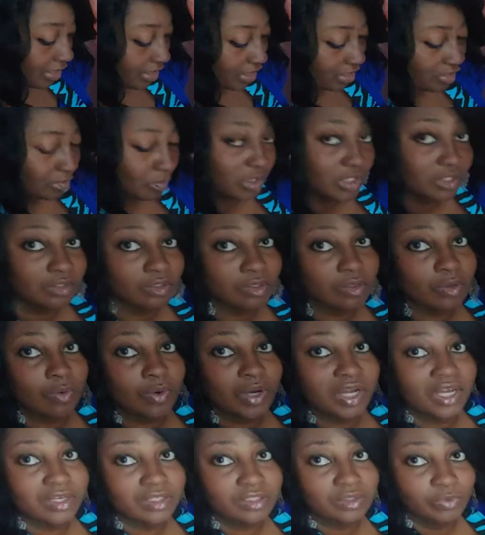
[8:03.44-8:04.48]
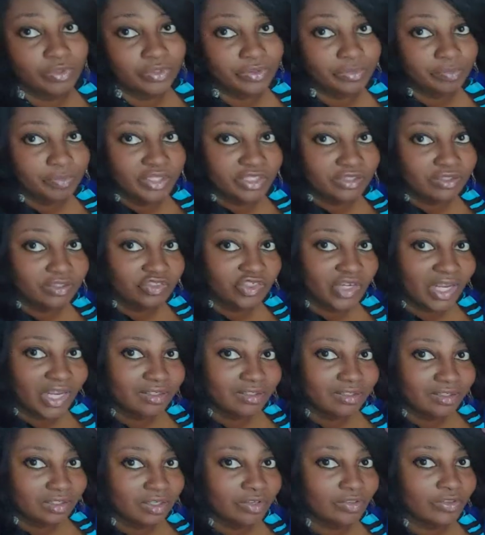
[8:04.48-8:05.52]
edge, because otherwise when you put the
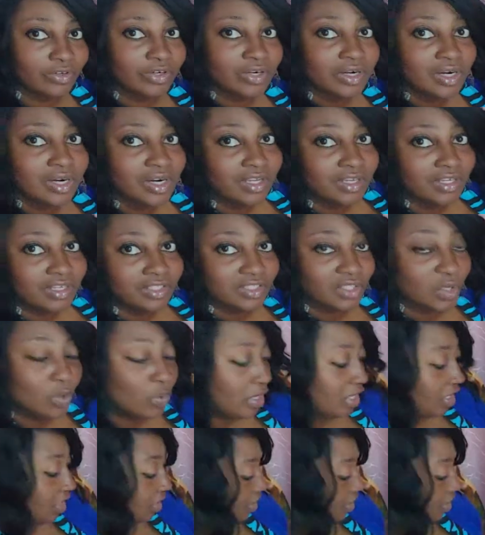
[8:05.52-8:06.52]
jacket together, it's going to